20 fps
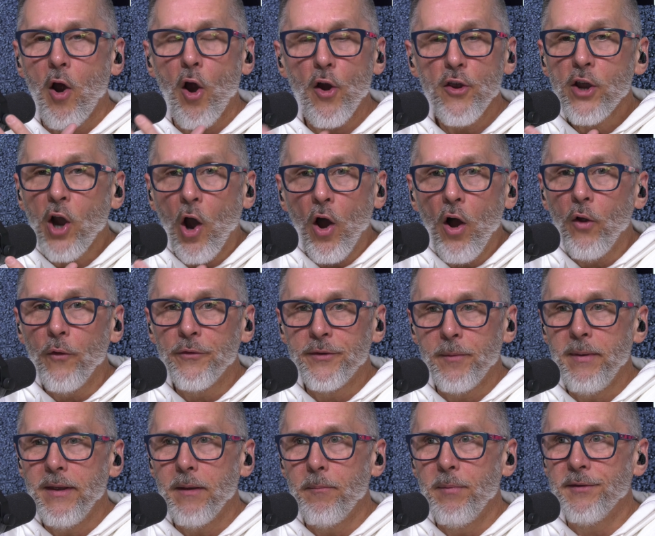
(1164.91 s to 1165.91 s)
Are you called
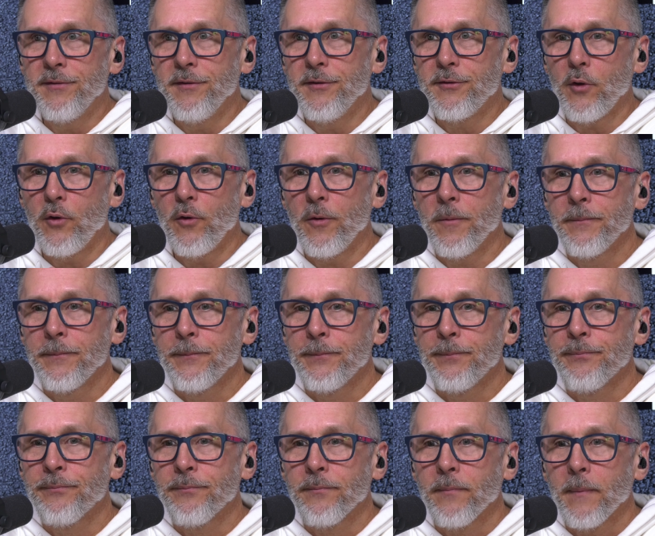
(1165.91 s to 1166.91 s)
to be a business owner?
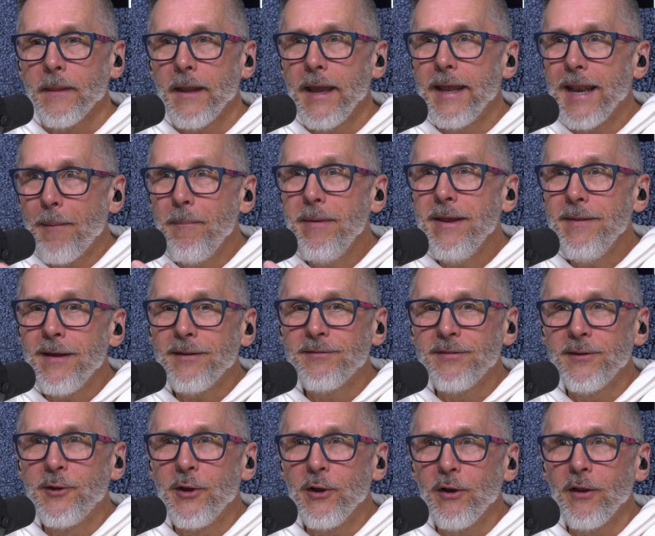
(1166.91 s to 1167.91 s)
And I mean that
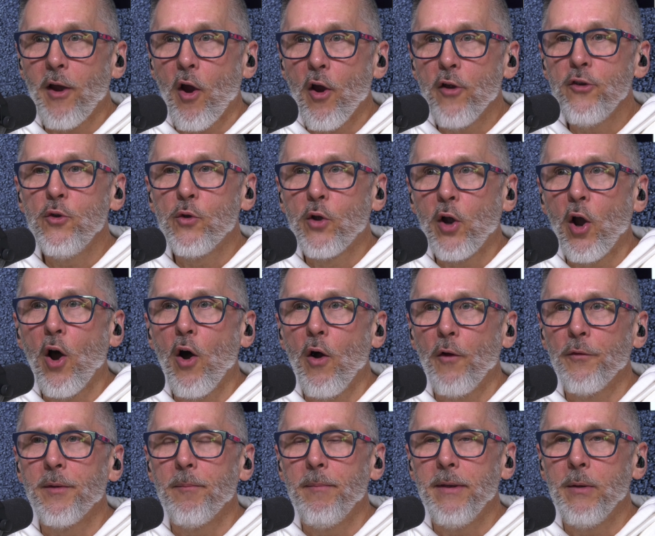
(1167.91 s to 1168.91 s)
sincerely. Are you
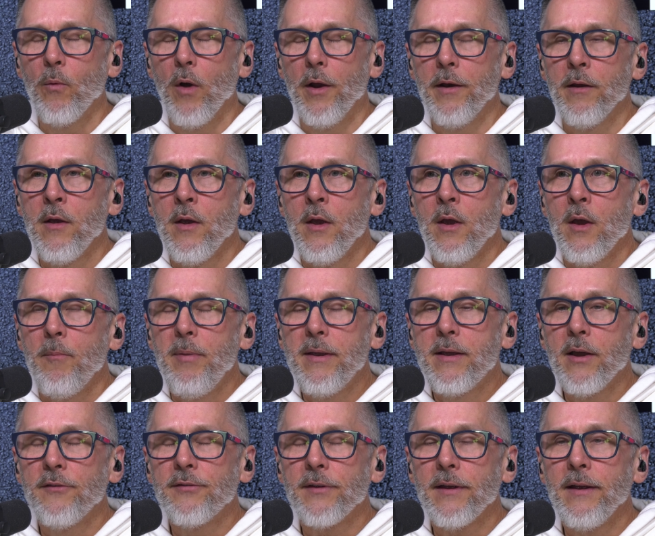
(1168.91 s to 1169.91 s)
called to be one?
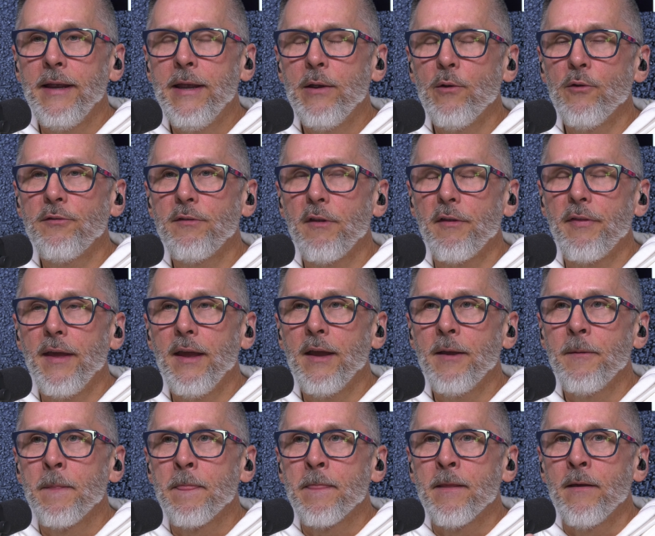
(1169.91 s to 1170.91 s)
Because here's the
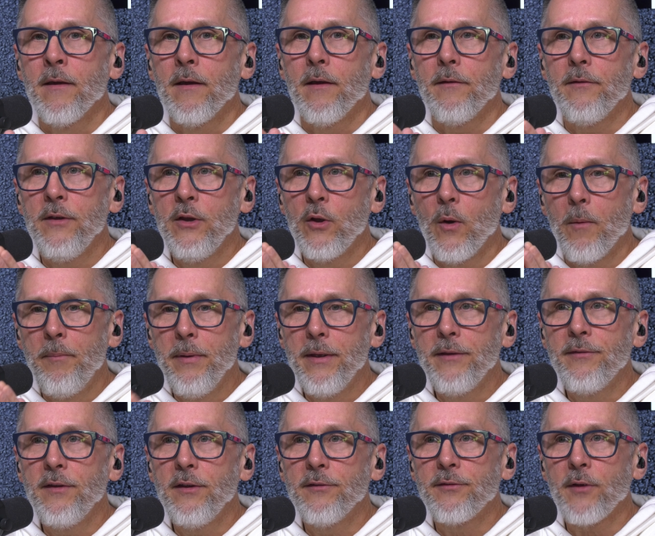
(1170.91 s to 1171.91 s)
thing, you know,
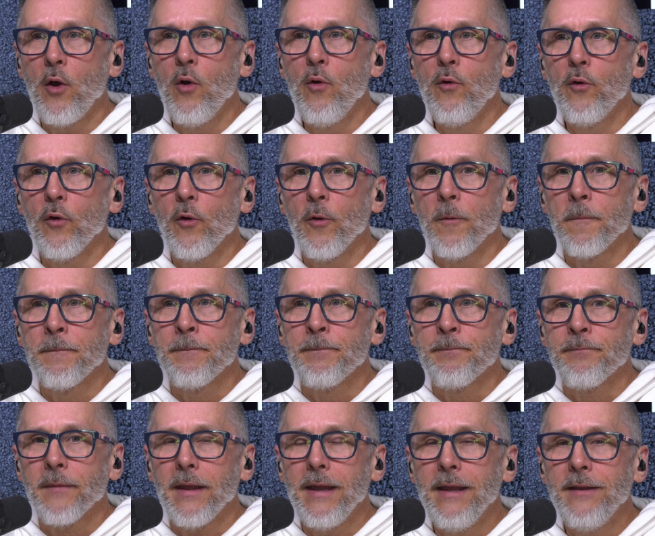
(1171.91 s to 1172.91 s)
business owner
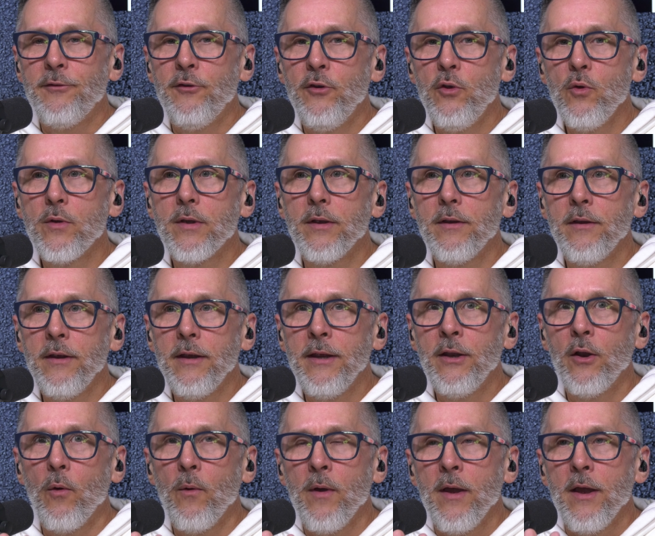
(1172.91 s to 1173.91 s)
it you can
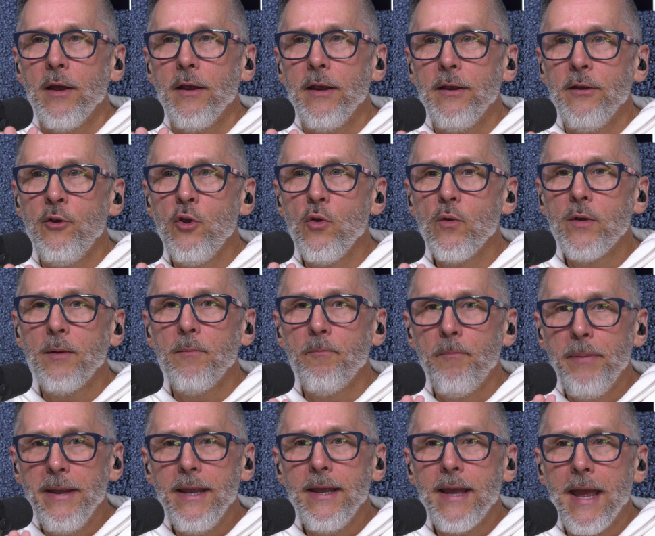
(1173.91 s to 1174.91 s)
you know you can
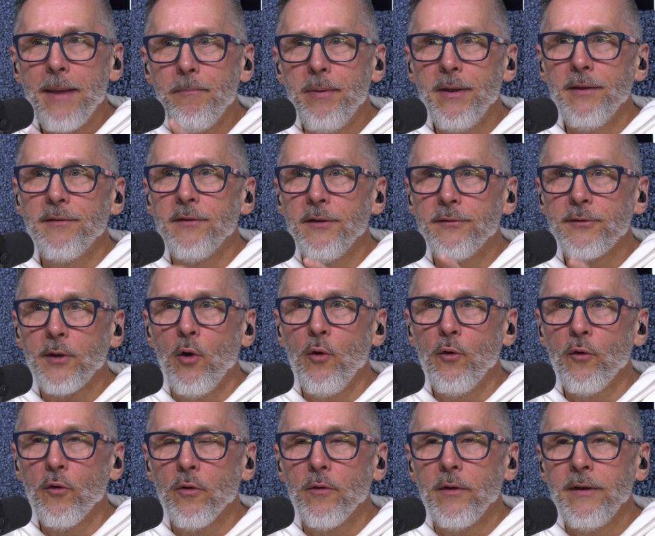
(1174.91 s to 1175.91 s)
be a business
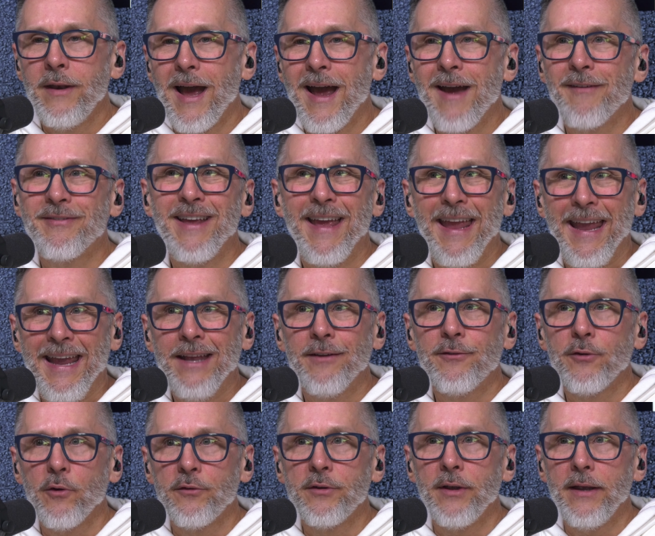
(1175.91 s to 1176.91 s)
owner not have to
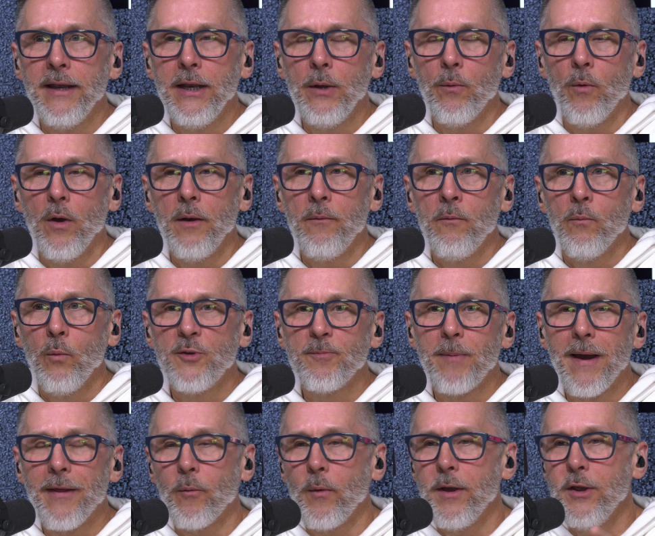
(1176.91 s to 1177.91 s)
answer to anyone which
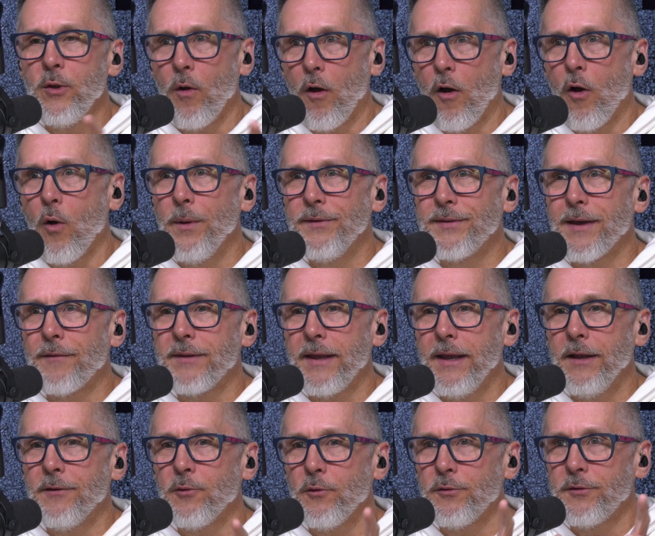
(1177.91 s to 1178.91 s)
by the way you always have to
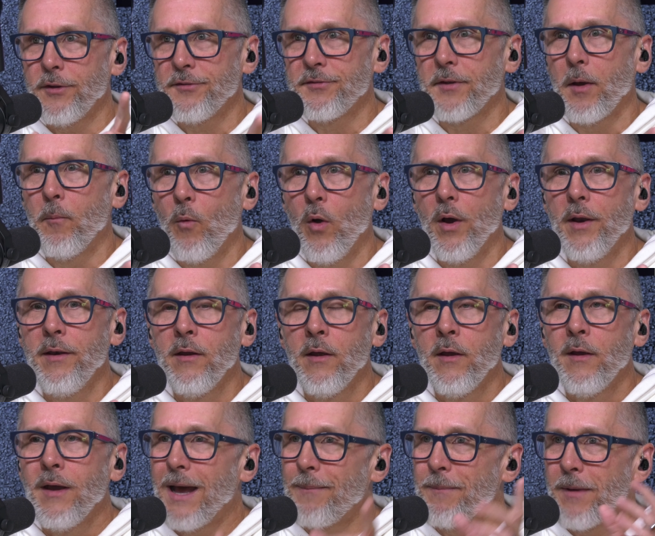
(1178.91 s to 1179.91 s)
answer to someone
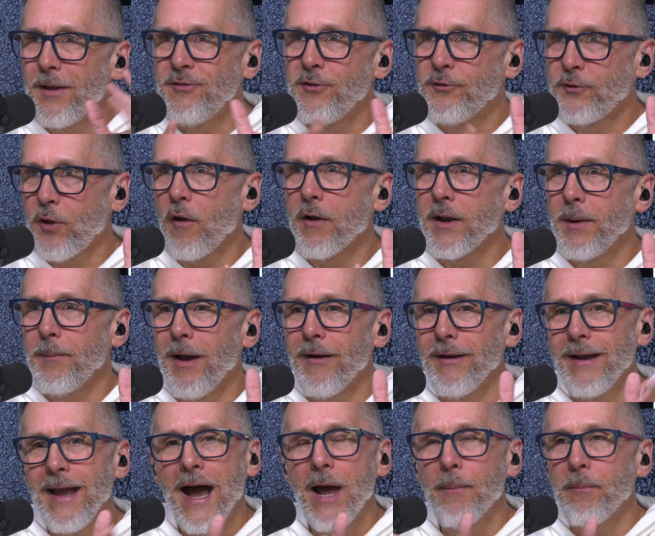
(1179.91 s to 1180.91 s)
i'm not just talking
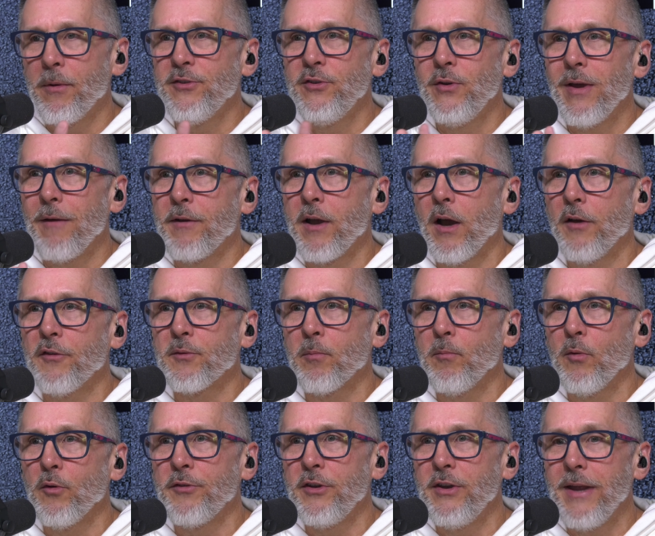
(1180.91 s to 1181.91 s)
about god but you have
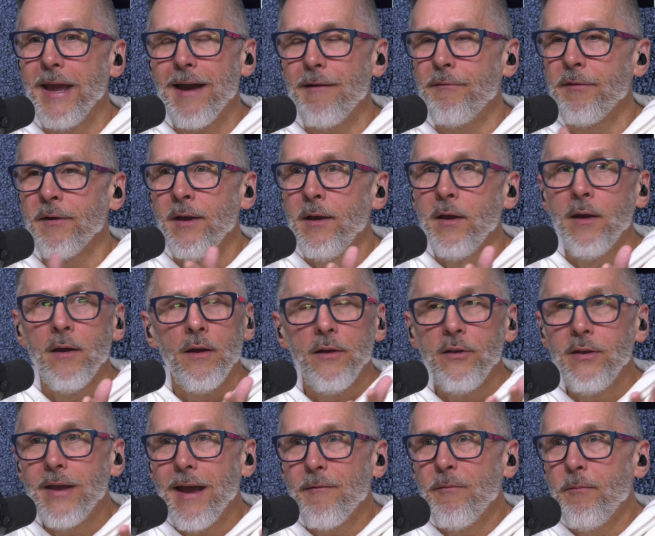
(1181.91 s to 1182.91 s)
customers and you have
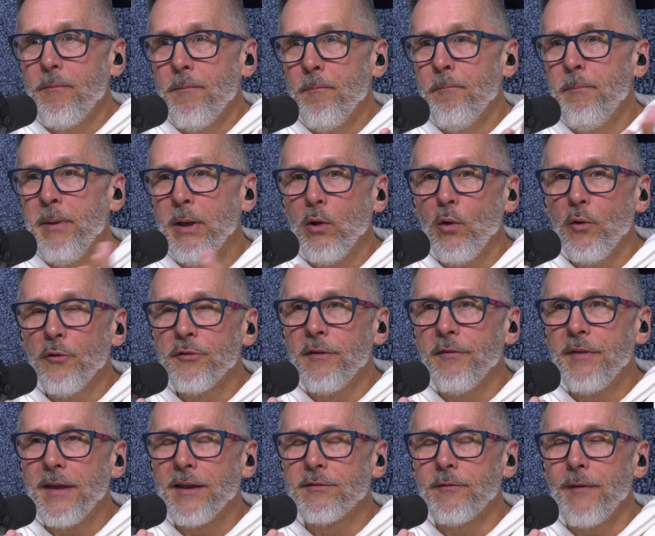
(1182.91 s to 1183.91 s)
you have bills
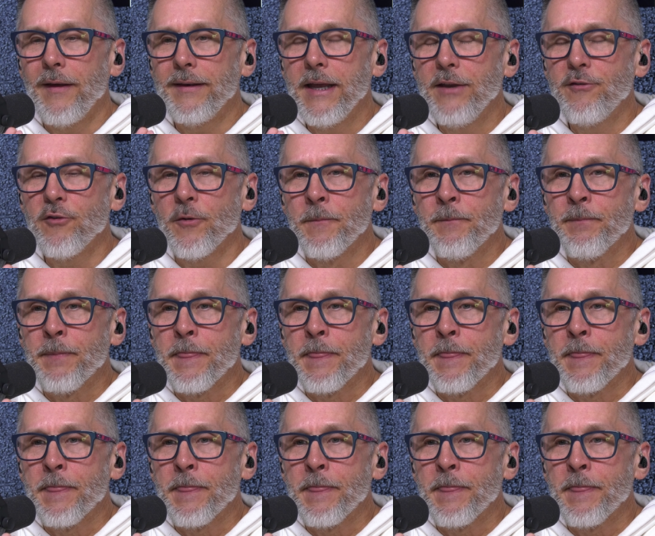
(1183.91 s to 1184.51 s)
and things of that nature